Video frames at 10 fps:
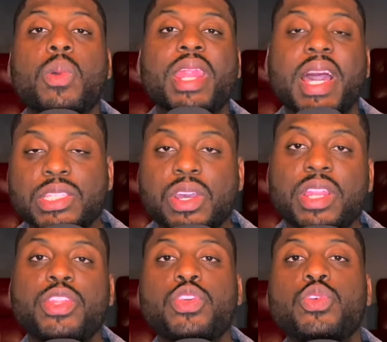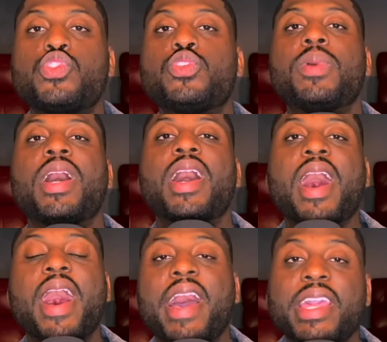When I started YouTube,
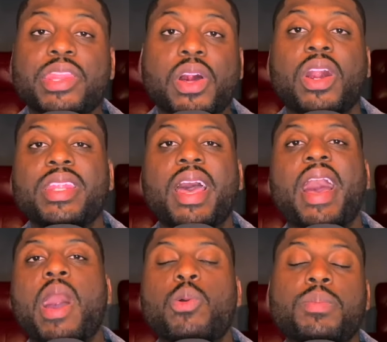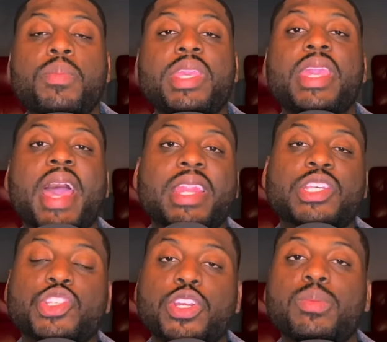I thought that I would be at a
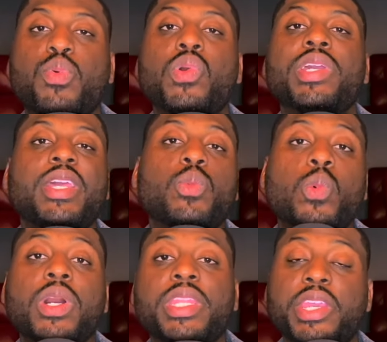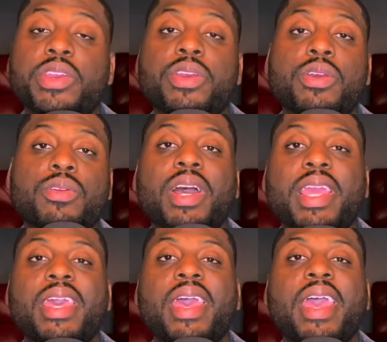certain point in one year, right?
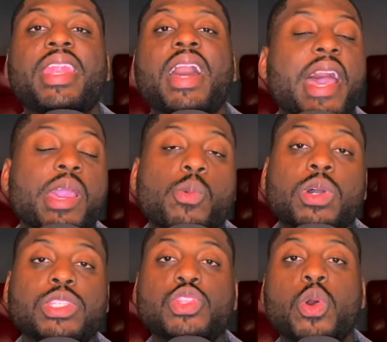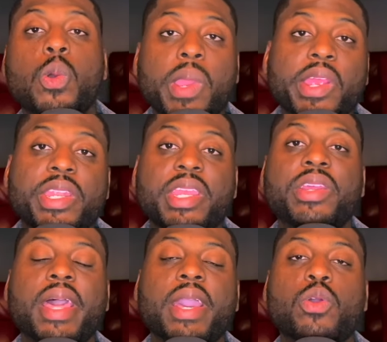And I was nowhere near
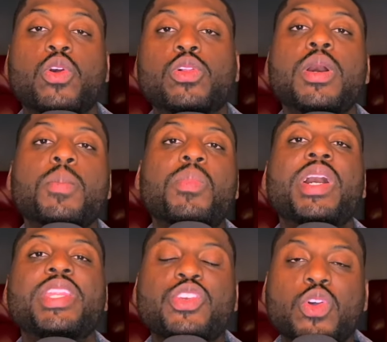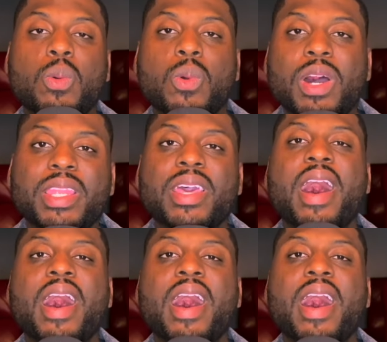that goal. But you know what?